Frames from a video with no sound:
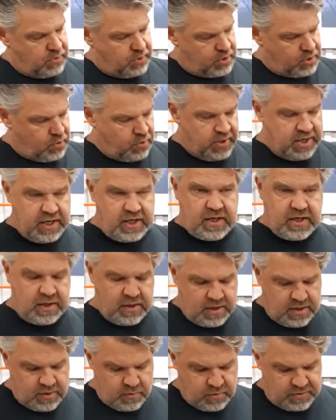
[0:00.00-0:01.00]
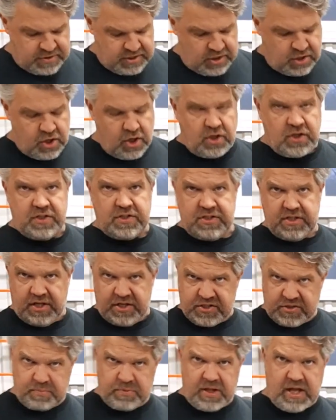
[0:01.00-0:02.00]
quick, what they call a
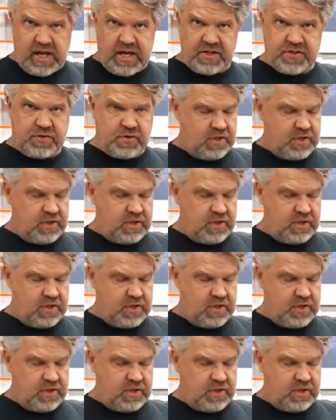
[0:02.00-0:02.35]
dust blast.